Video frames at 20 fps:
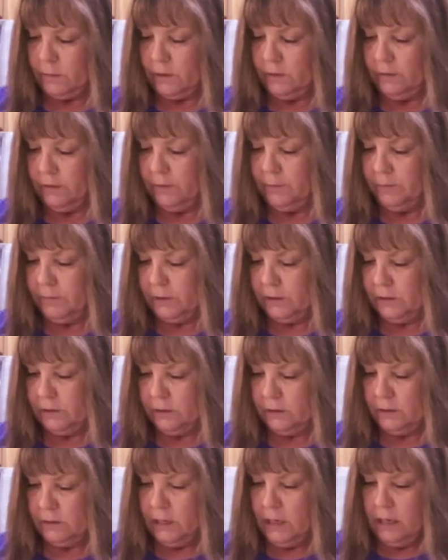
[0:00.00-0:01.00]
Oh,
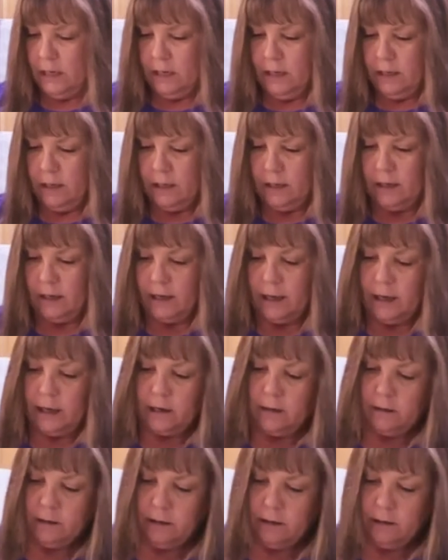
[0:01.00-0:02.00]
I
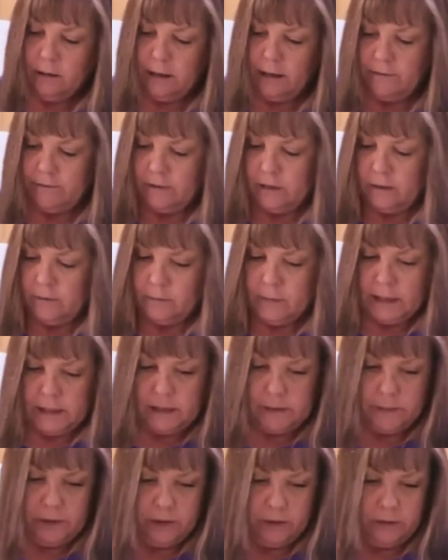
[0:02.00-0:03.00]
got a little left on my
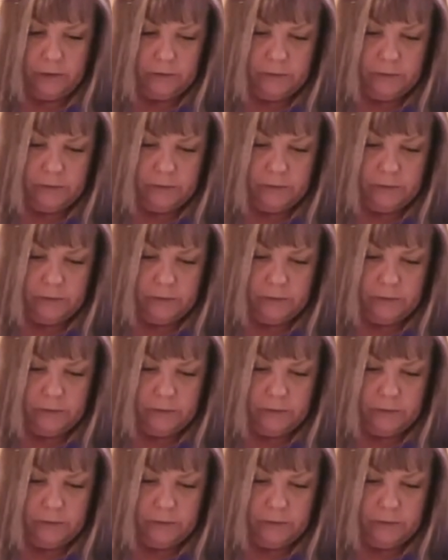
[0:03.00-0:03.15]
spoon.